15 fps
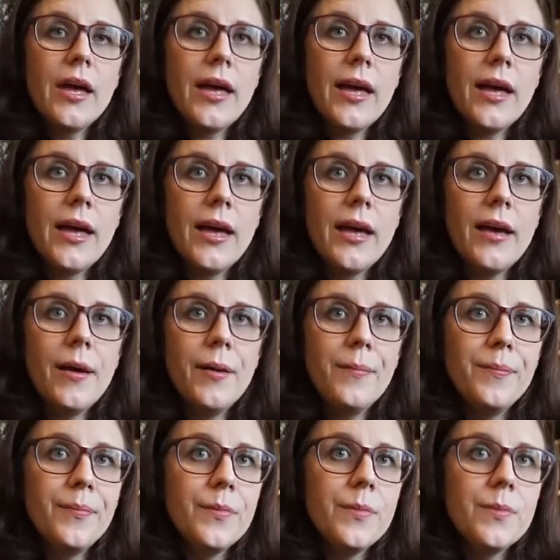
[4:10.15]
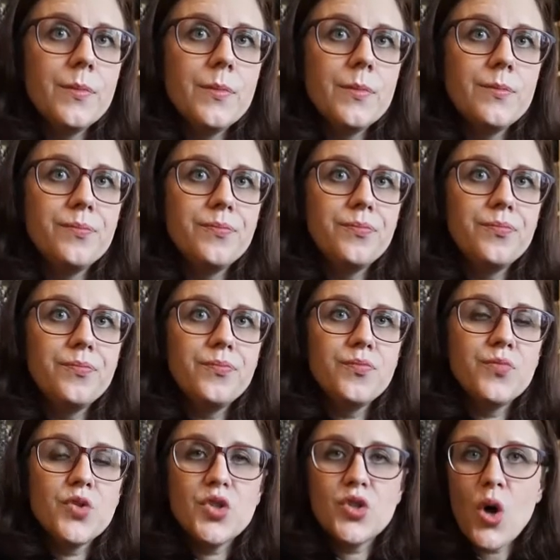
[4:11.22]
Um,
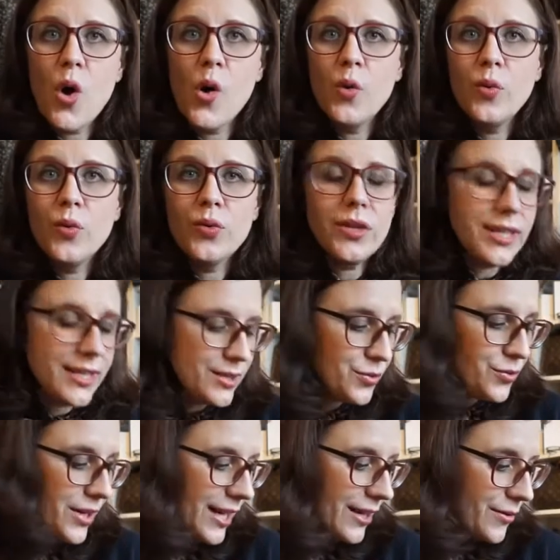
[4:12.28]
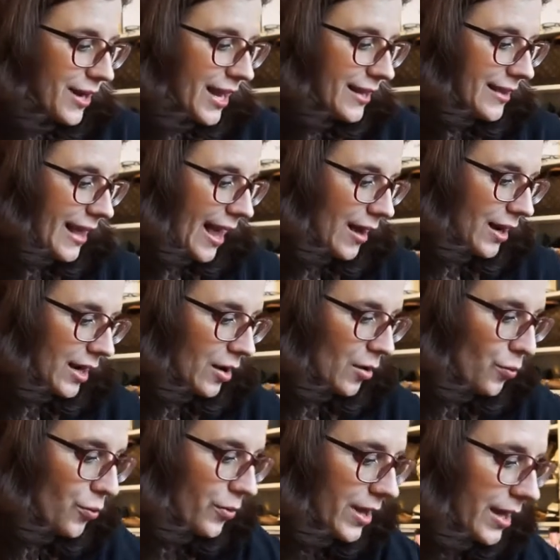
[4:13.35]
mm, so it's really great and
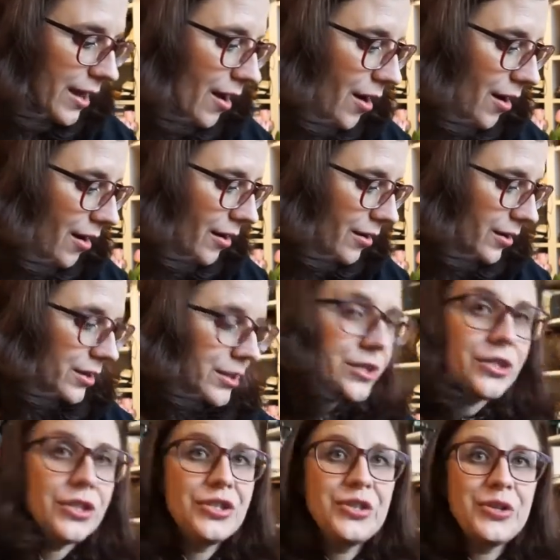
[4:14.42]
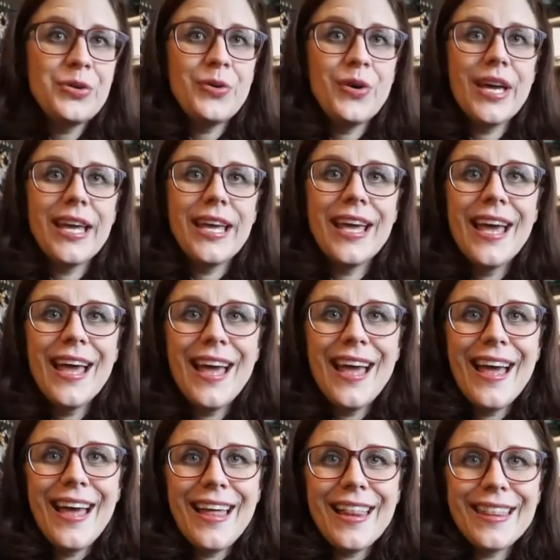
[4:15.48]
we are doing
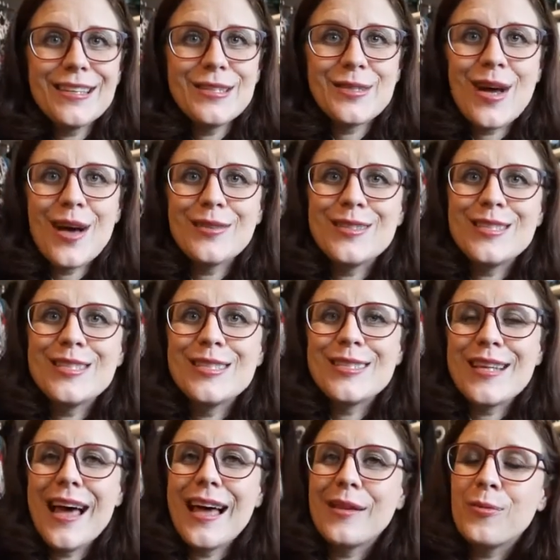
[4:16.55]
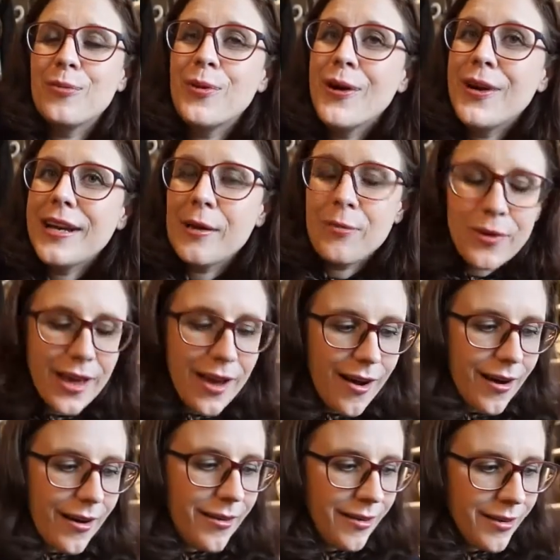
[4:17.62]
this contest at work and we
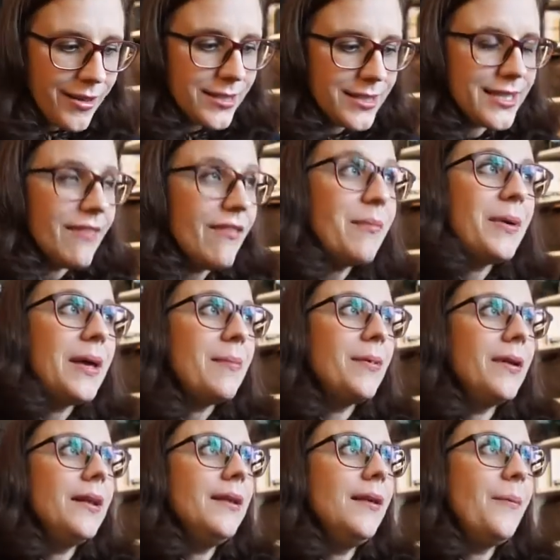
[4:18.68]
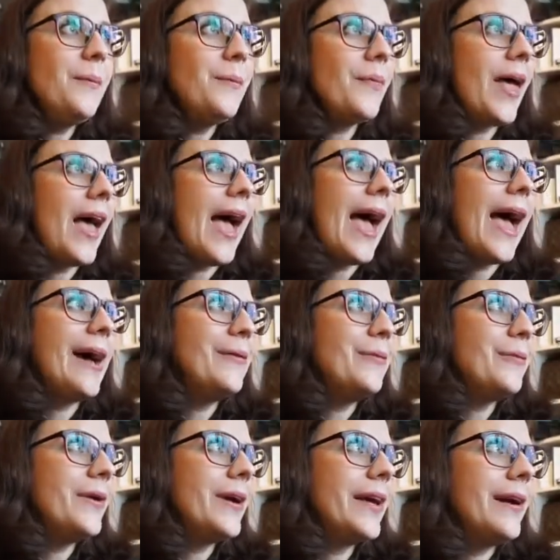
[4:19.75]
are seven people
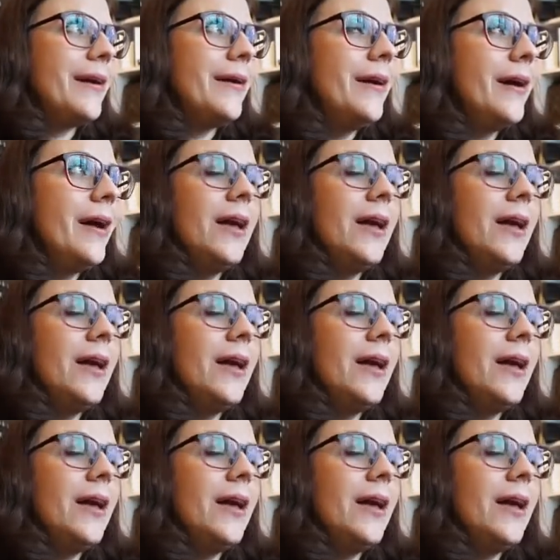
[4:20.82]
and we're